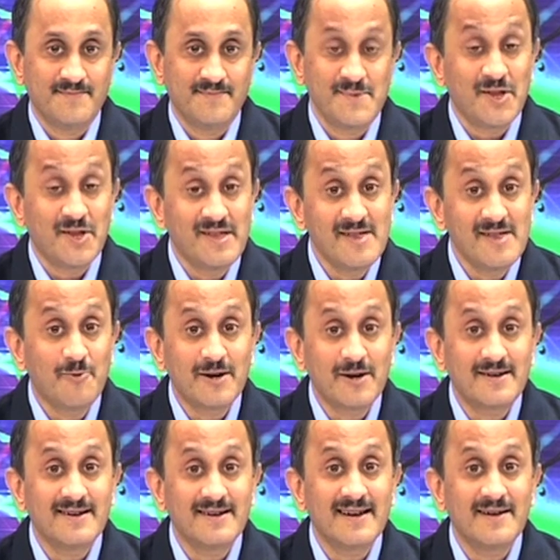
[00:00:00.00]
So, this is
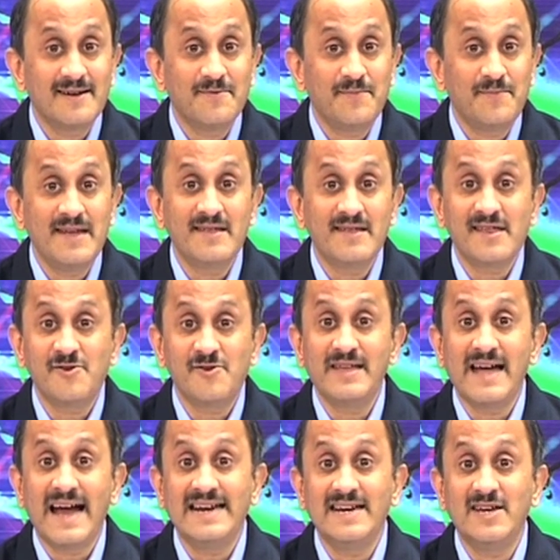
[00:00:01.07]
what brings us to
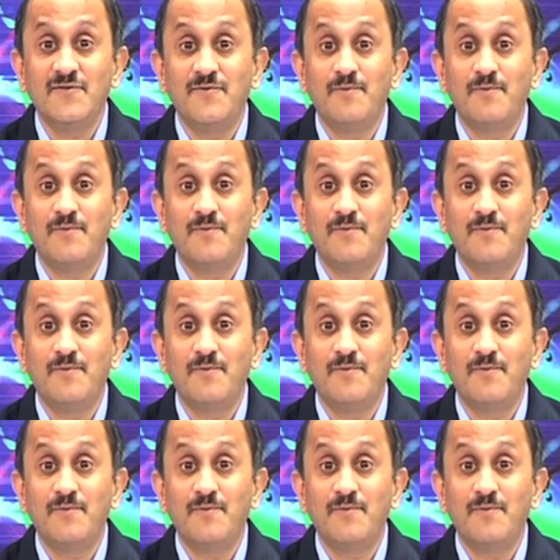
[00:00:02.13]
the idea of